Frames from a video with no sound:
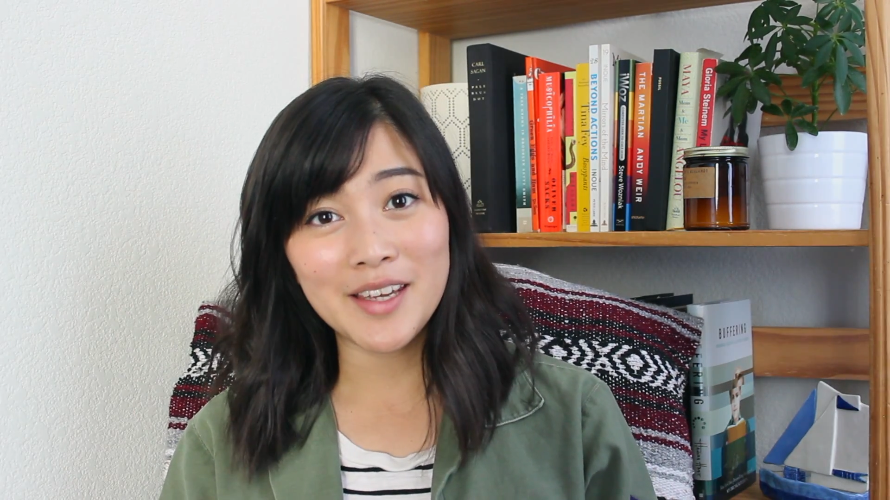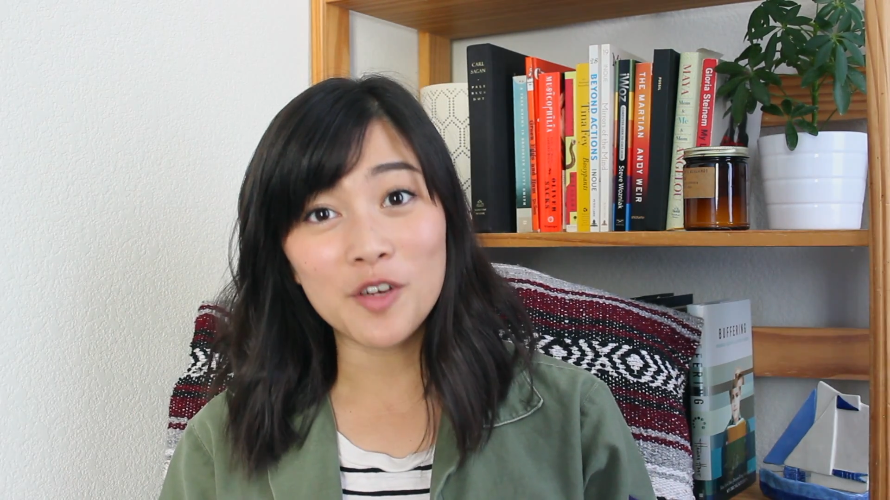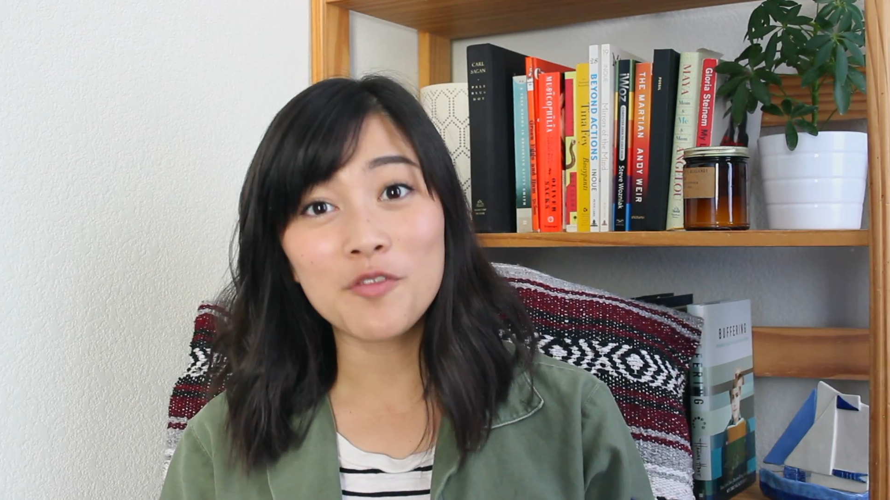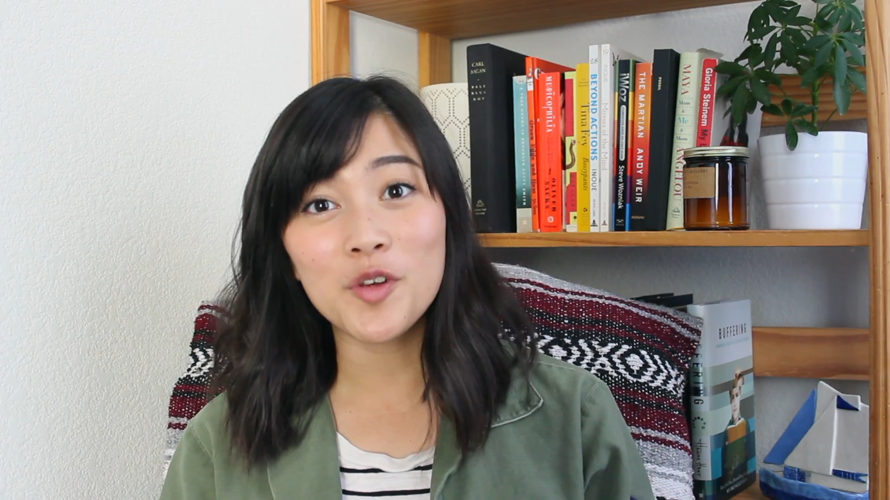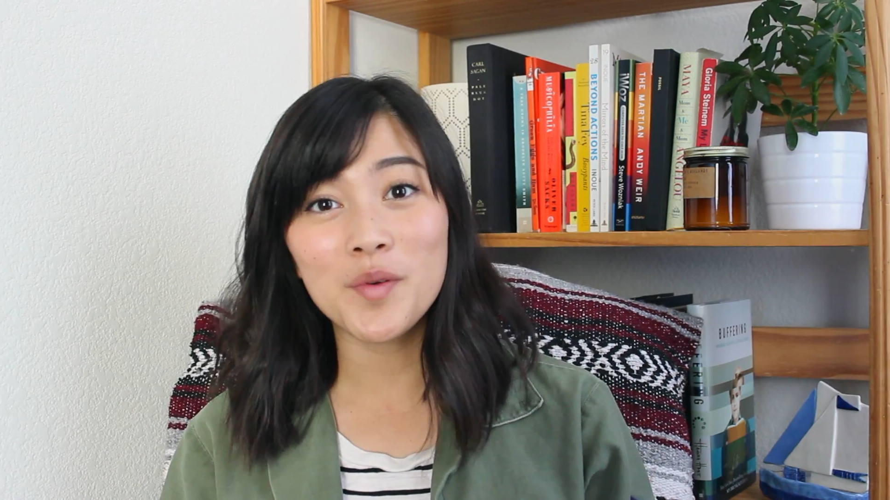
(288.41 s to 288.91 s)

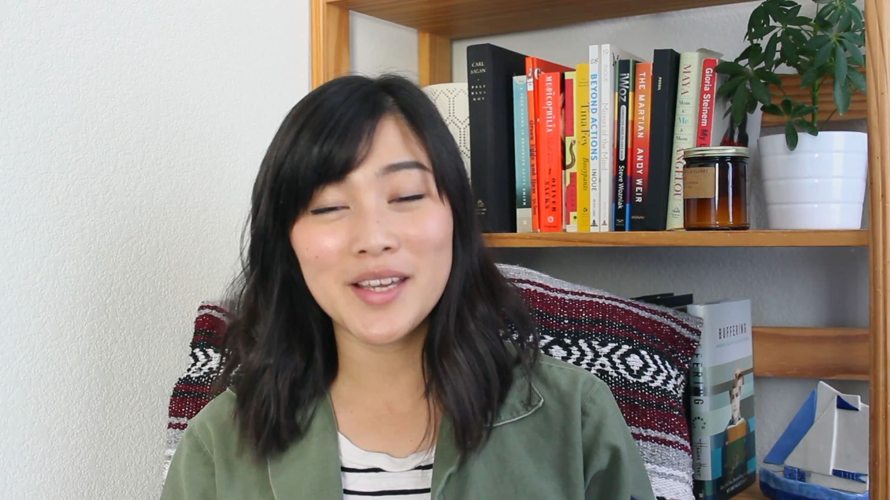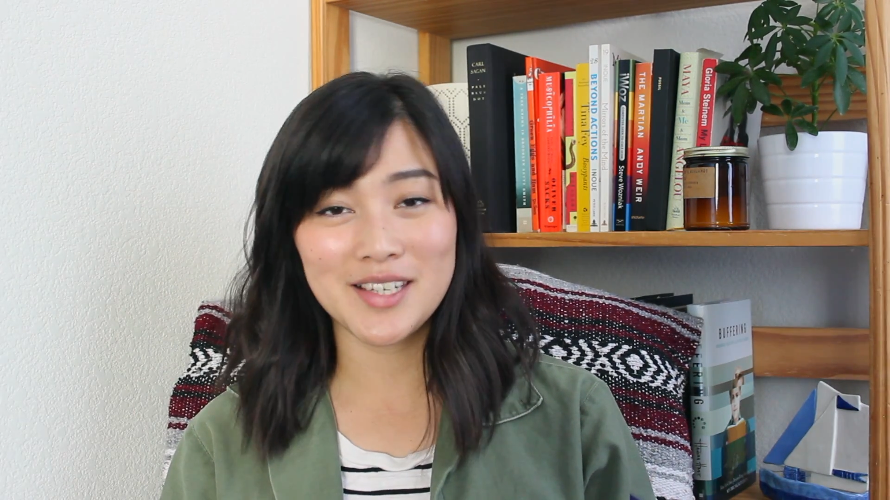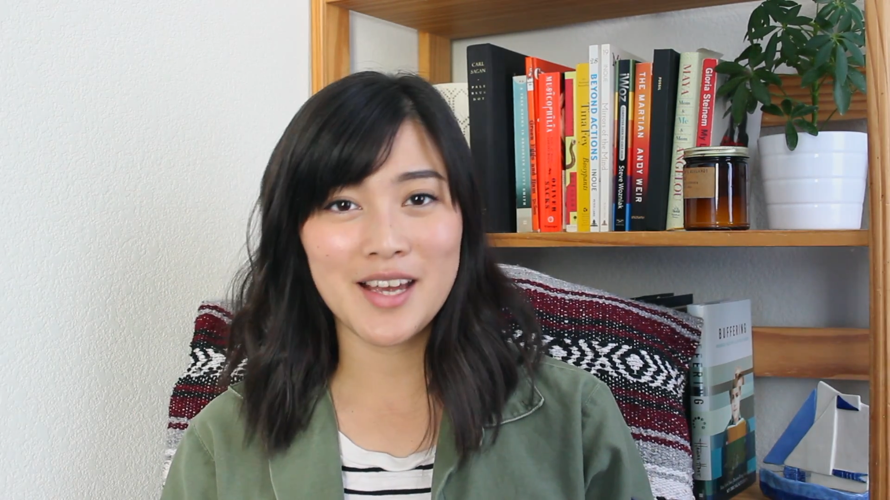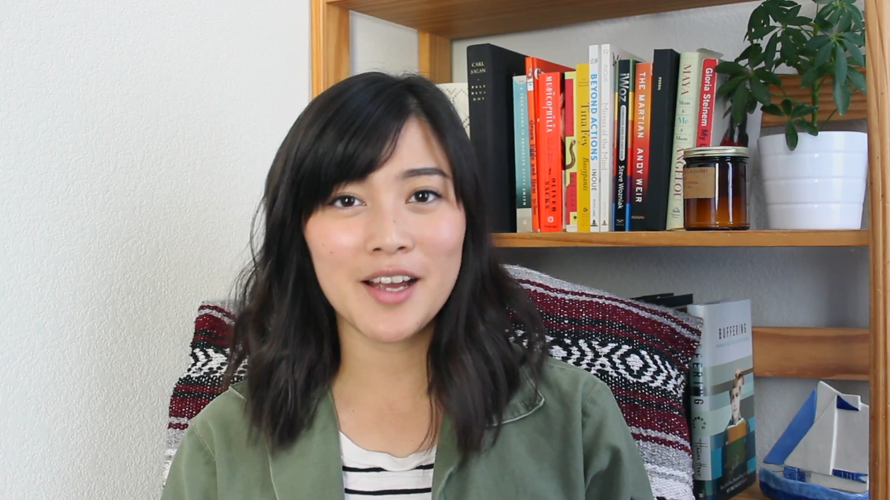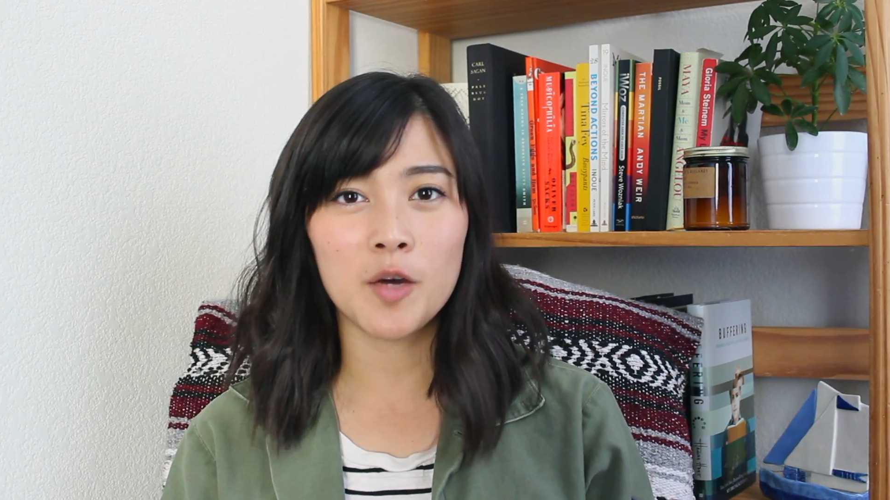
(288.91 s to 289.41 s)
interviewing
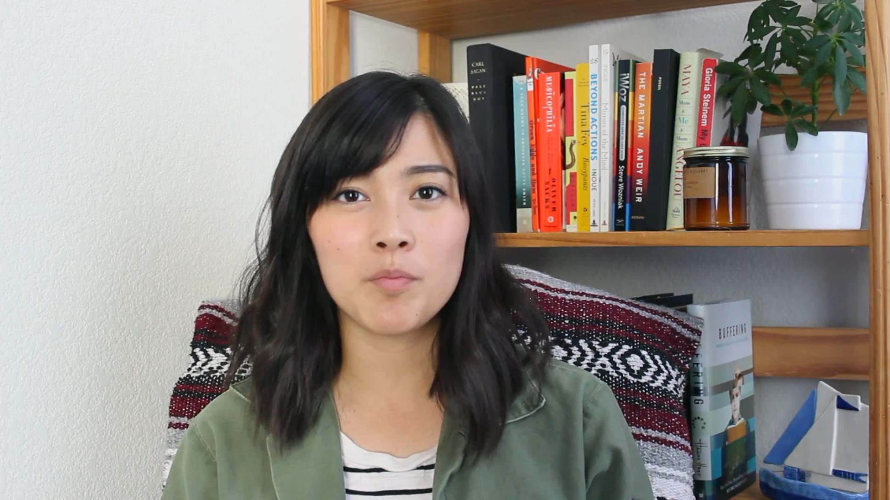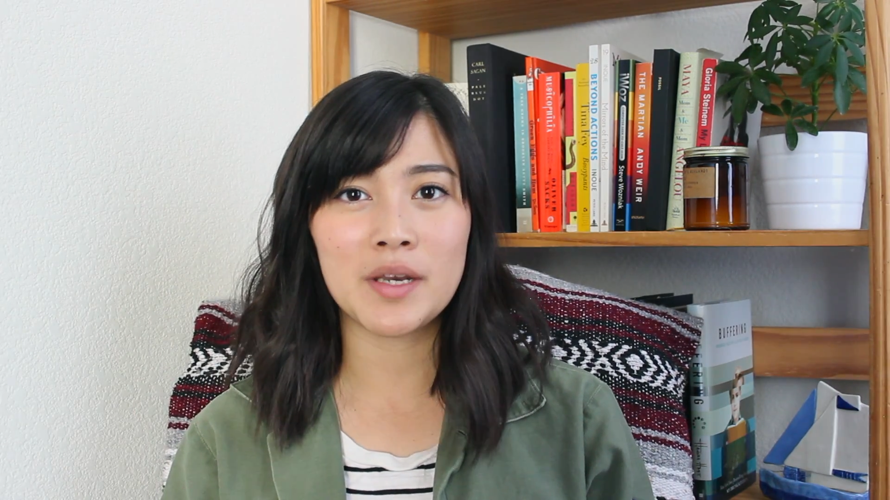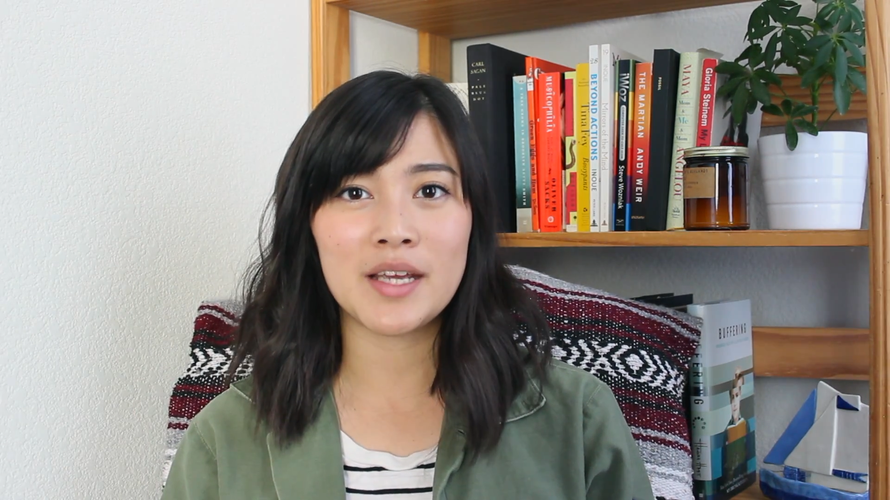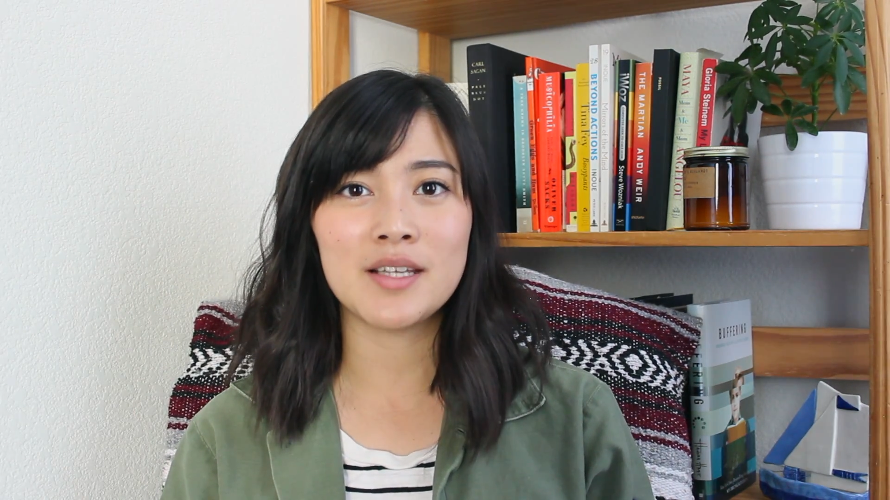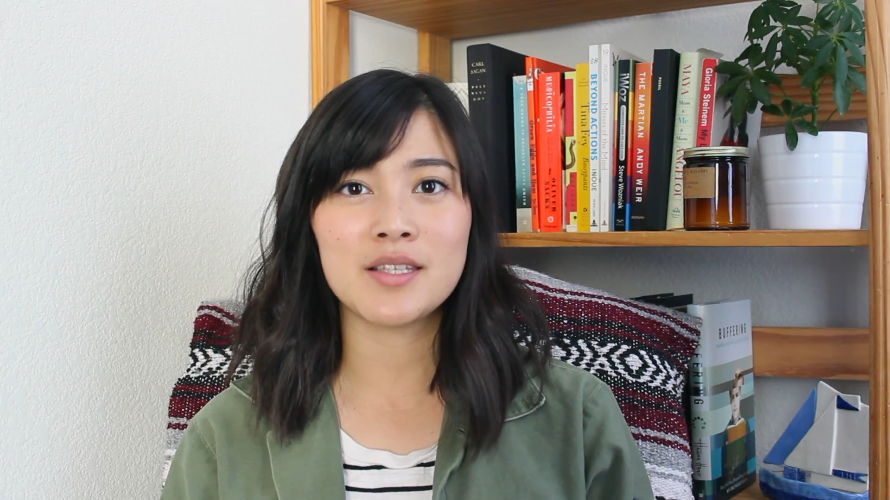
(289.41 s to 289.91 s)
at tech
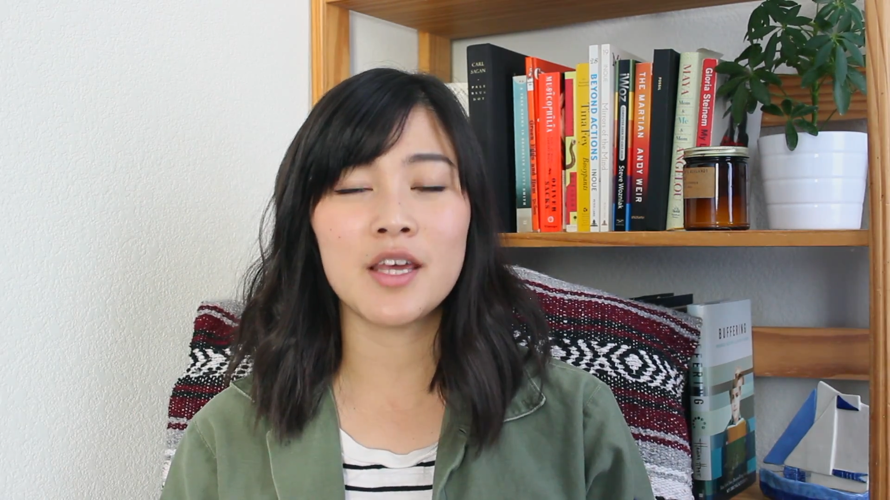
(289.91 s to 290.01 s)
companies,